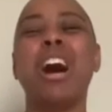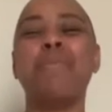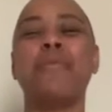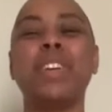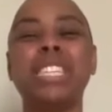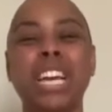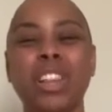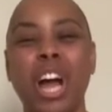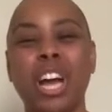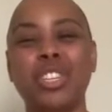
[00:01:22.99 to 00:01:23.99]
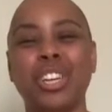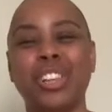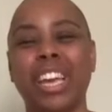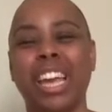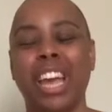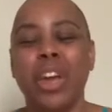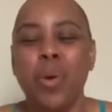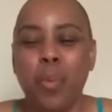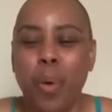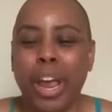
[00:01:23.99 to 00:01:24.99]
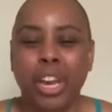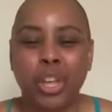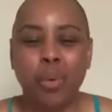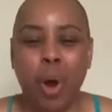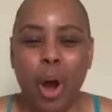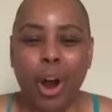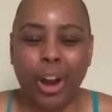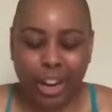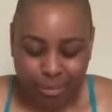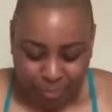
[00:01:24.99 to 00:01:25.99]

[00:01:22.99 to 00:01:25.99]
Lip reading: Physiologically, when you are